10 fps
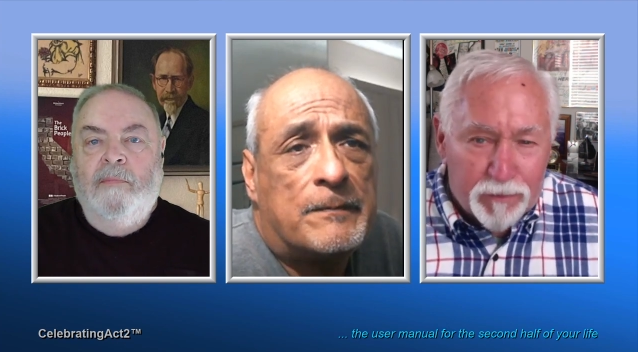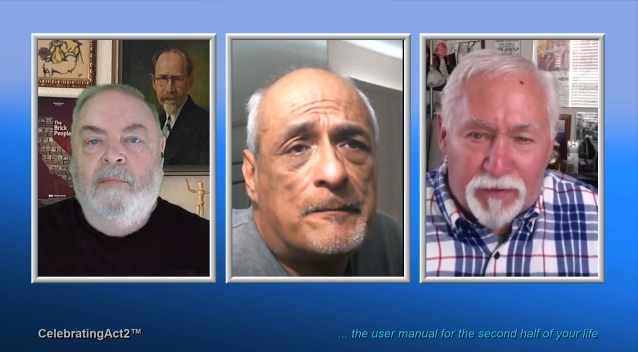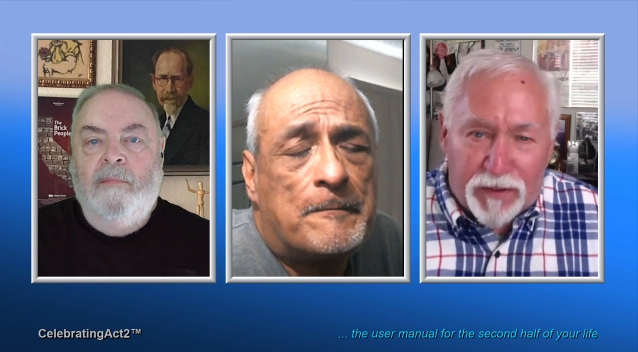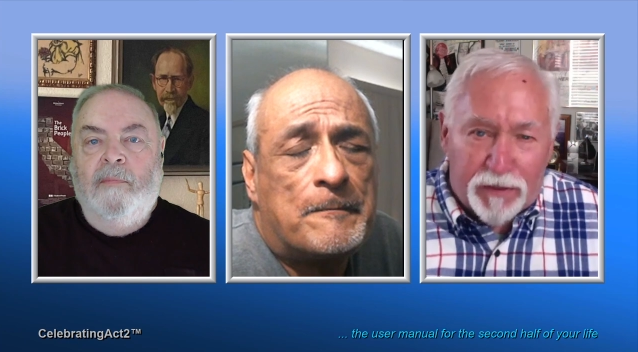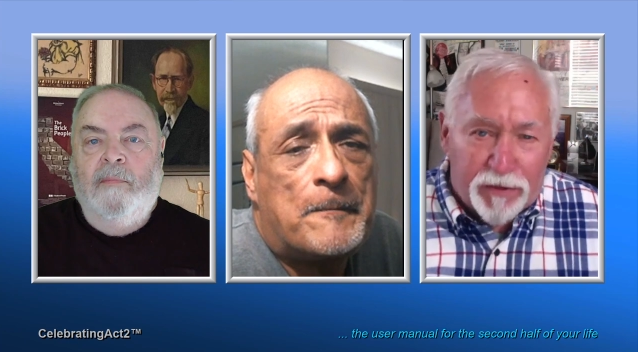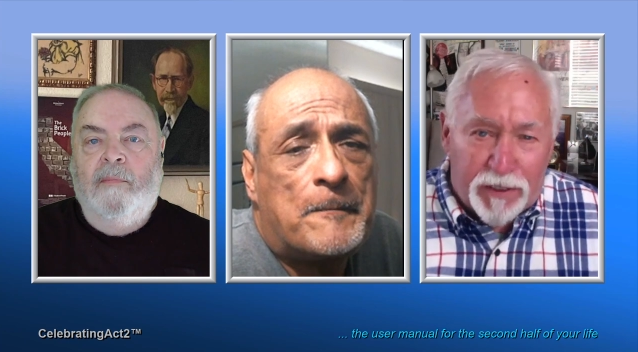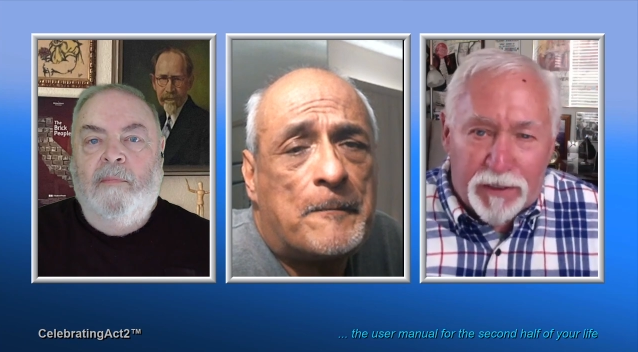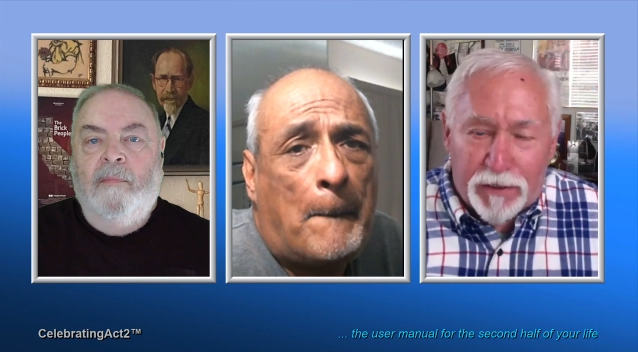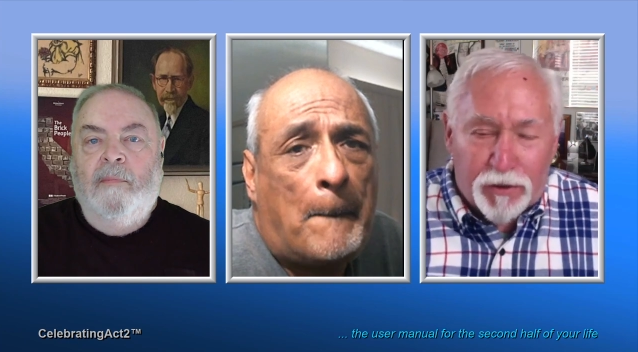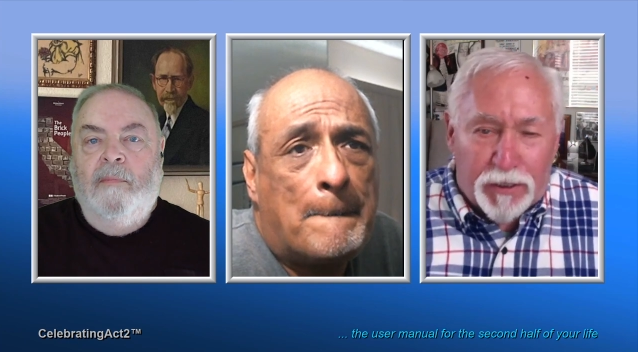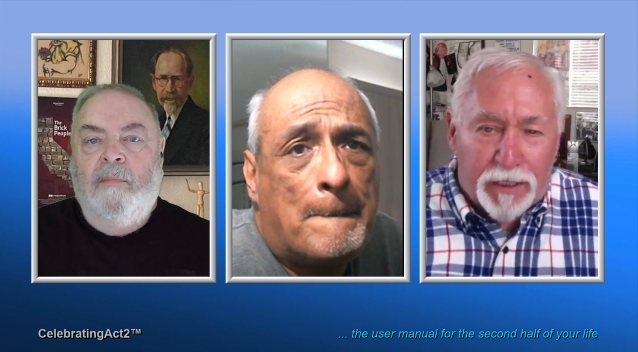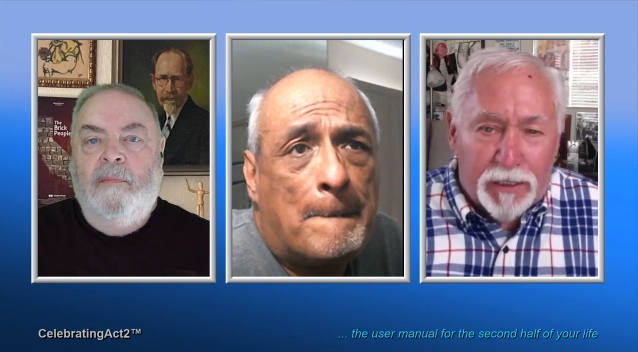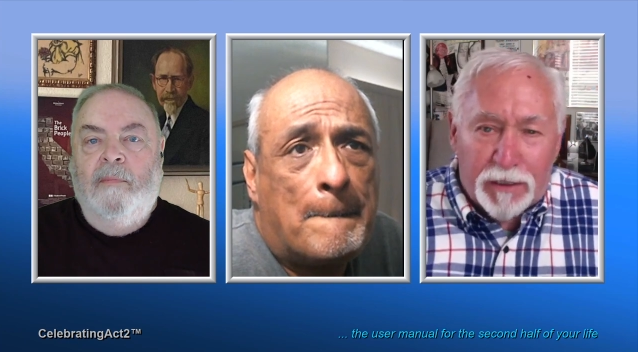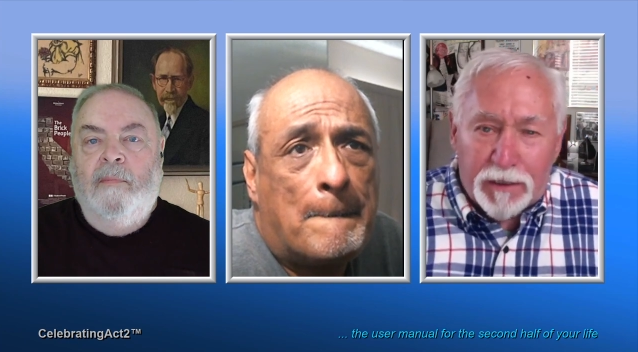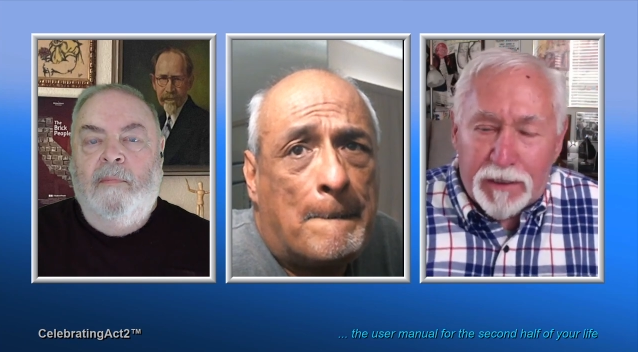Speaker 1: fascinating
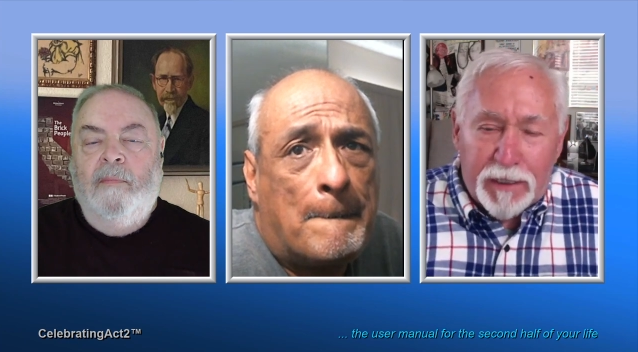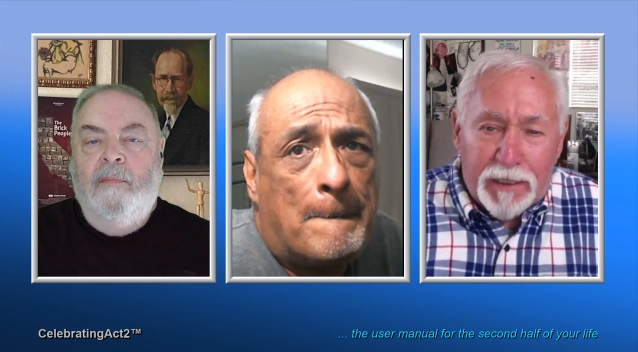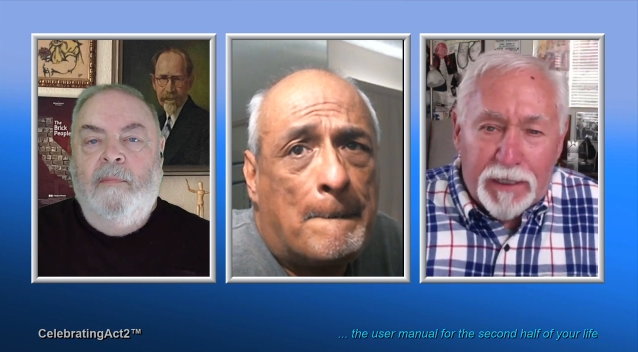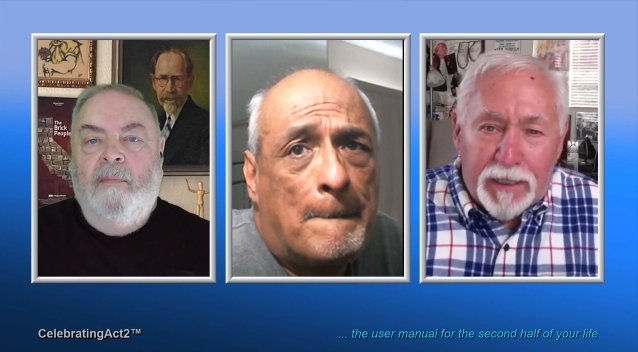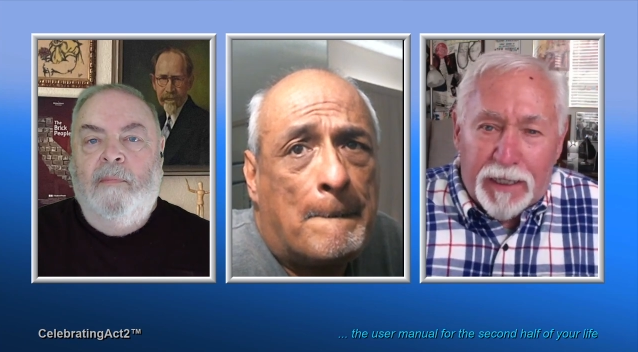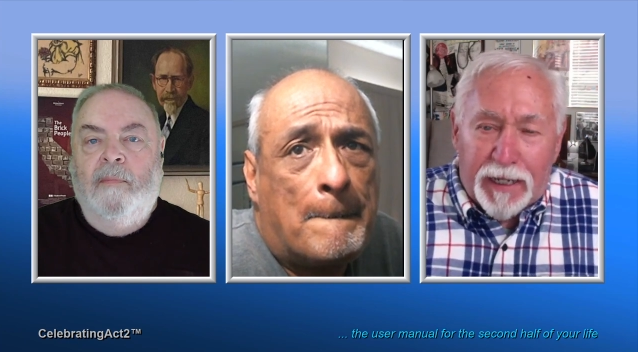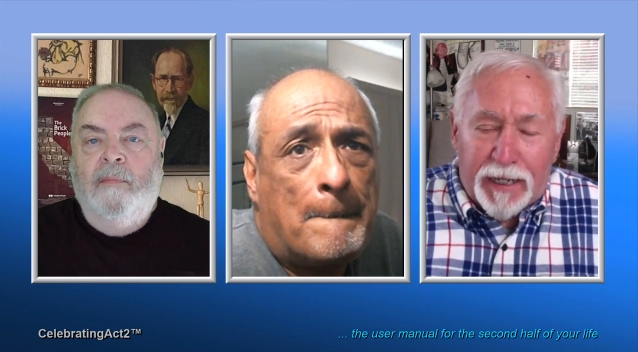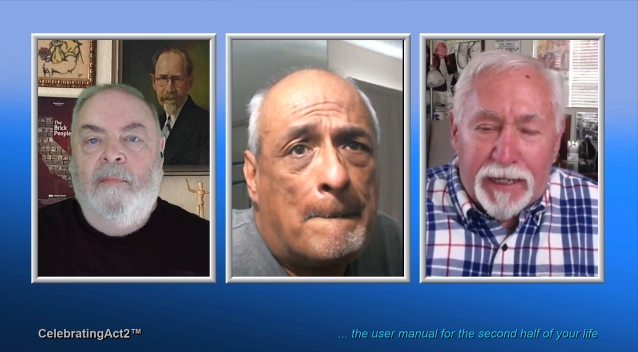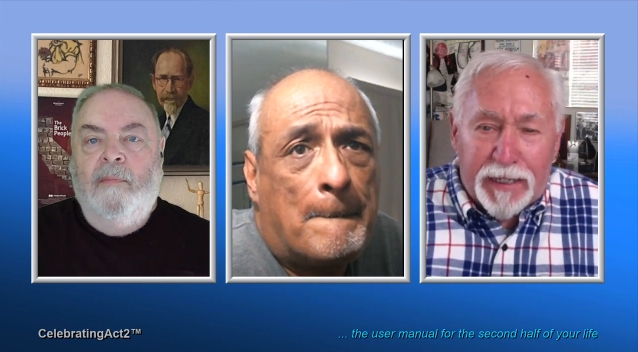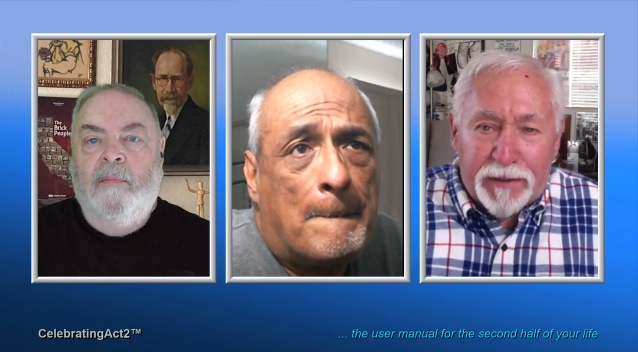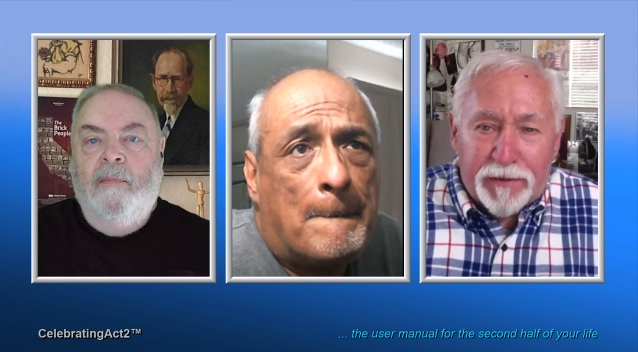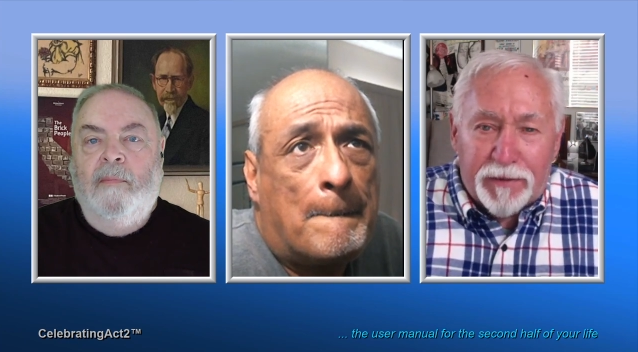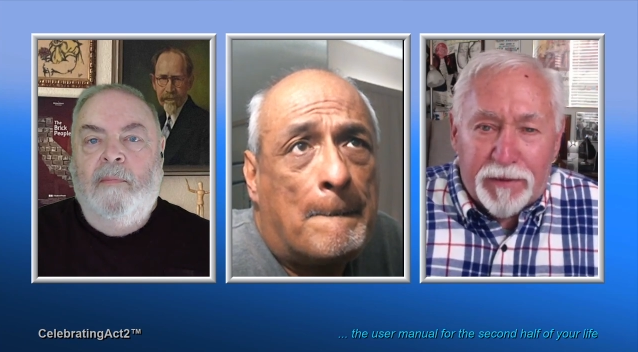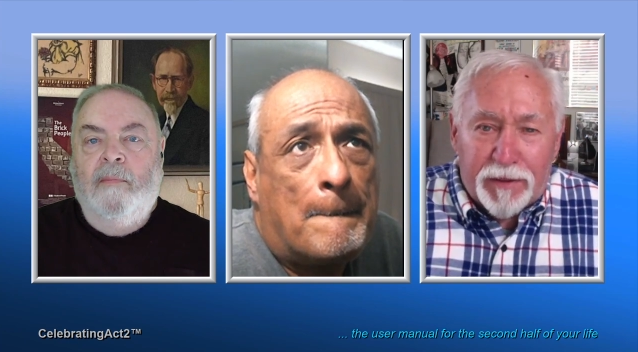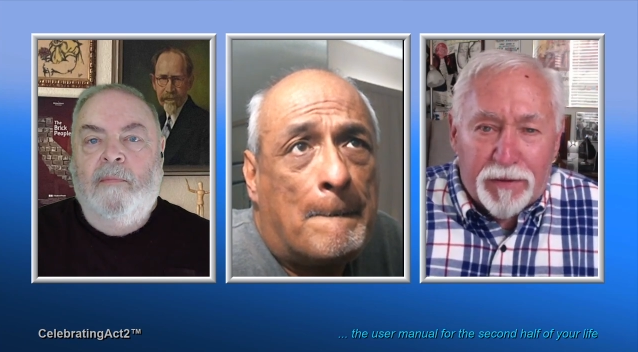channel and
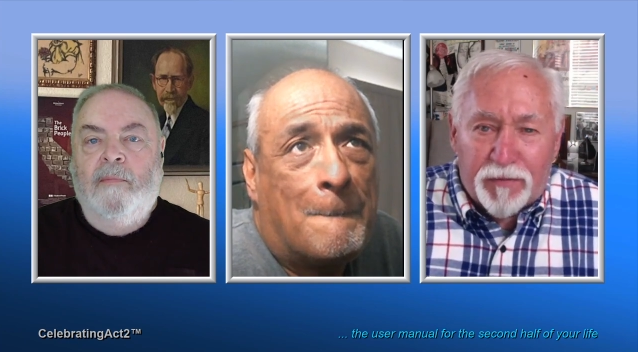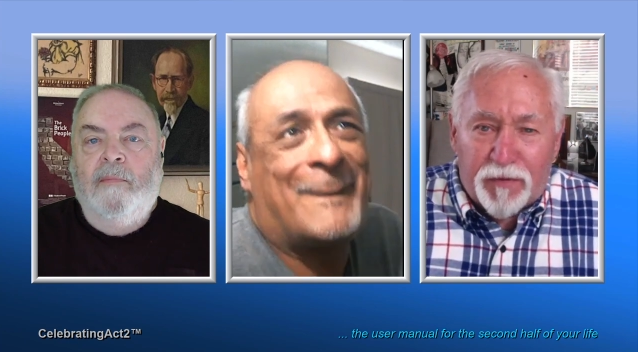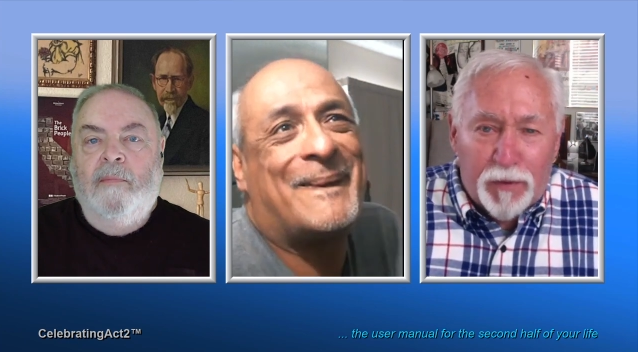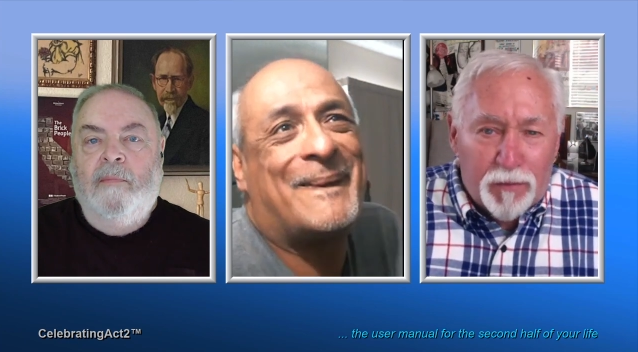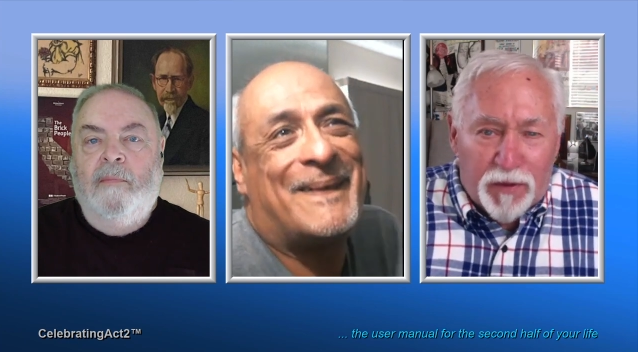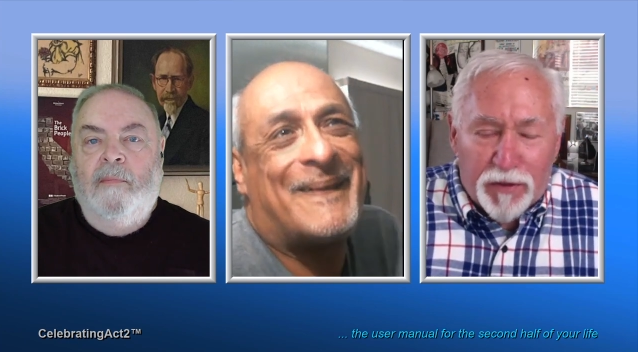this film